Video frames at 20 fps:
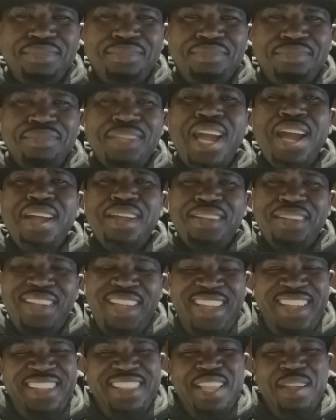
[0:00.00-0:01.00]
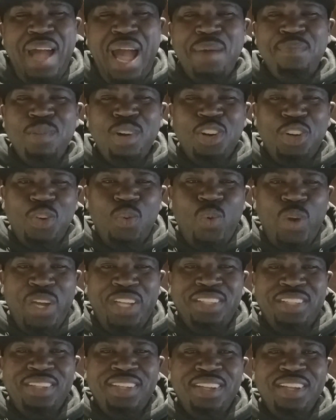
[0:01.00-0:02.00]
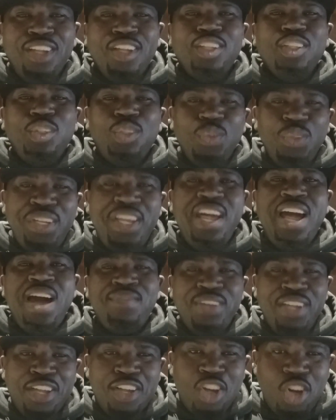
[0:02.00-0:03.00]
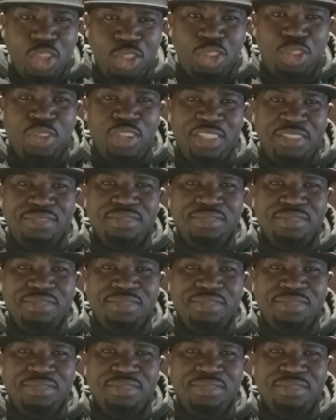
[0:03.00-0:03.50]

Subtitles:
Now, I'm going to wait. Do they have a country?